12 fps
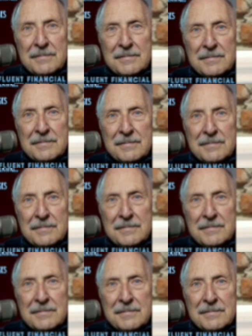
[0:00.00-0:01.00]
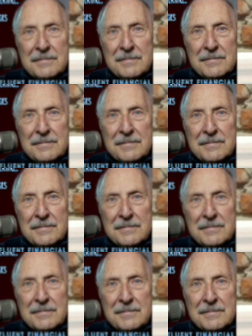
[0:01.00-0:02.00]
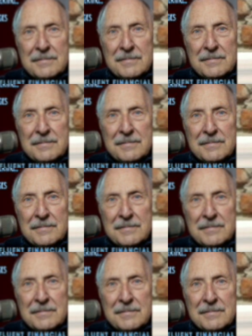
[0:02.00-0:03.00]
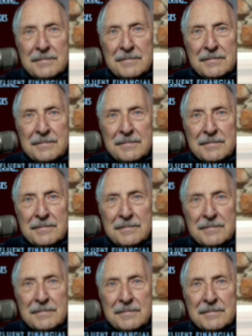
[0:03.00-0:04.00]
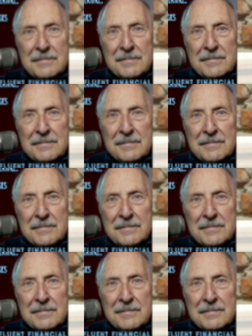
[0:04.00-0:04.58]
(not speaking)